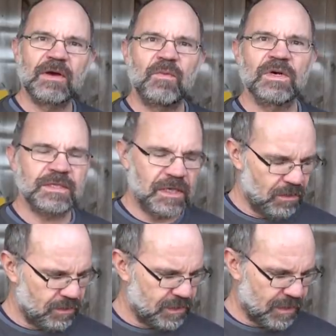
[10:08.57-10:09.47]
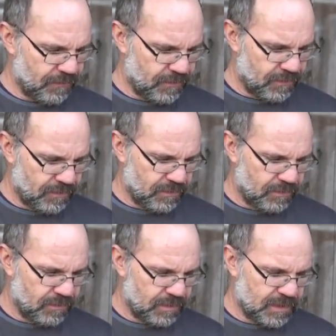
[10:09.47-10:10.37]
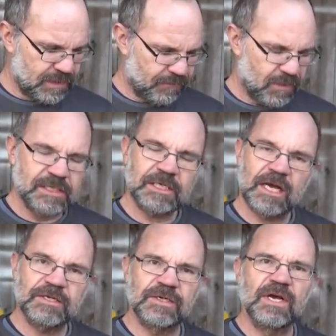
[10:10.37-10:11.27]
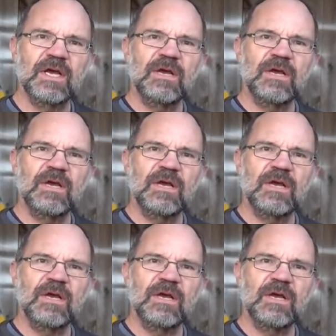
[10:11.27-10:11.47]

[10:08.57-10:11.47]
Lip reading: There wasn't a lot of differentiation,